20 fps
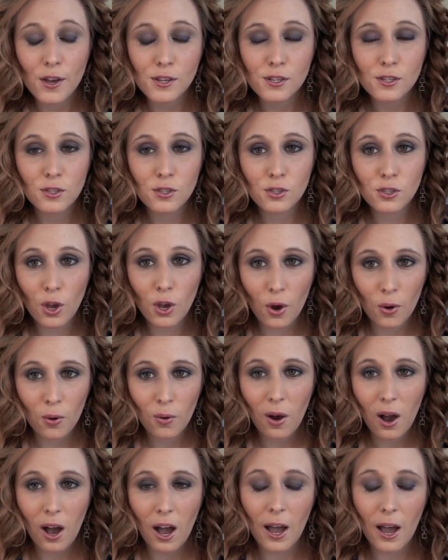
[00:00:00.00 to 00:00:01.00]

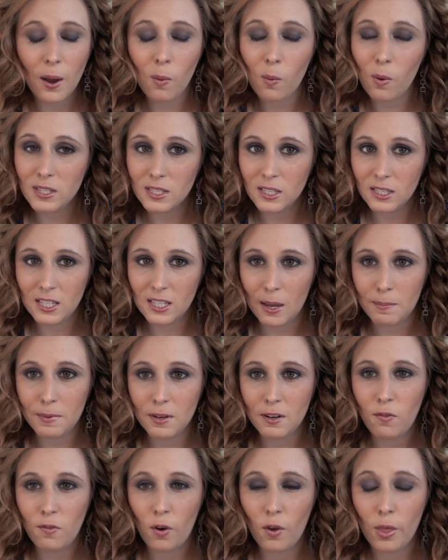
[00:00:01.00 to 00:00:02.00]
So I was
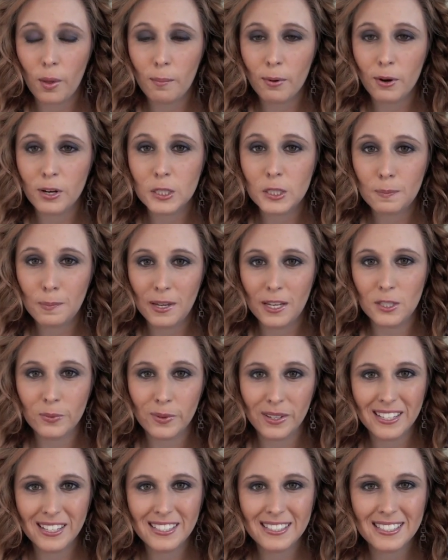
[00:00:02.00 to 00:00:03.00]
accepted for the Burt's Bees
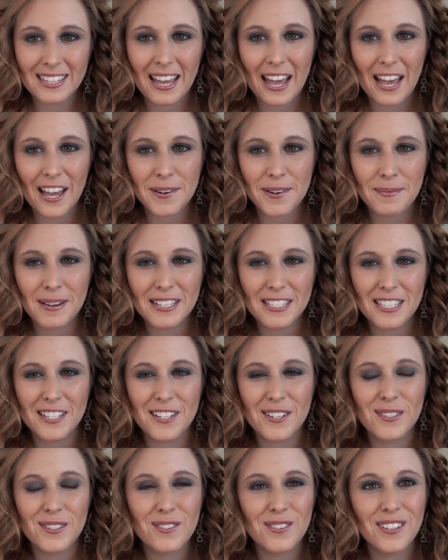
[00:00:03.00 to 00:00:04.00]
one, and my
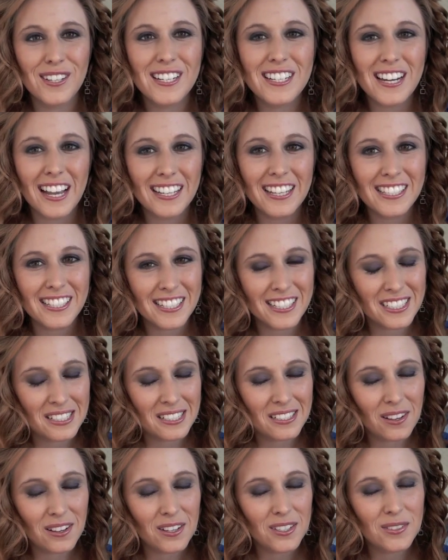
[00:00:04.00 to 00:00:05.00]
sister was really jealous because
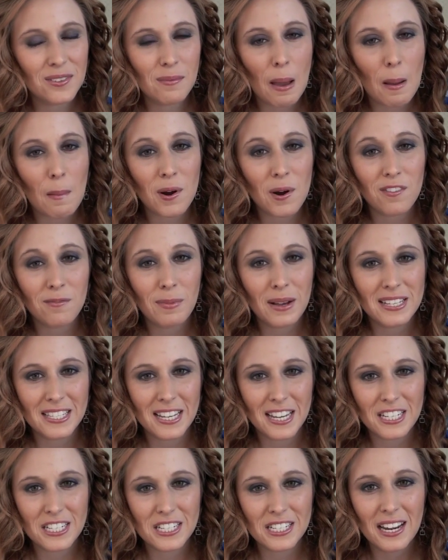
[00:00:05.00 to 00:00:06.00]
she's also a member of Buzz
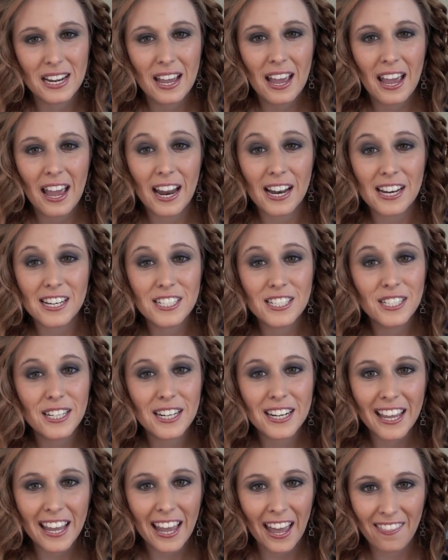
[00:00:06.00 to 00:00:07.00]
Agent, and she
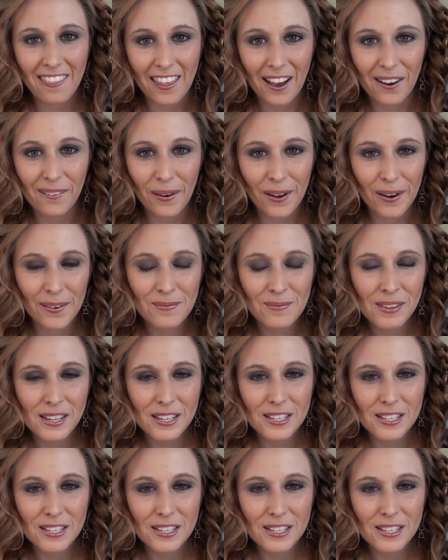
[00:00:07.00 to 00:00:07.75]
didn't get that one.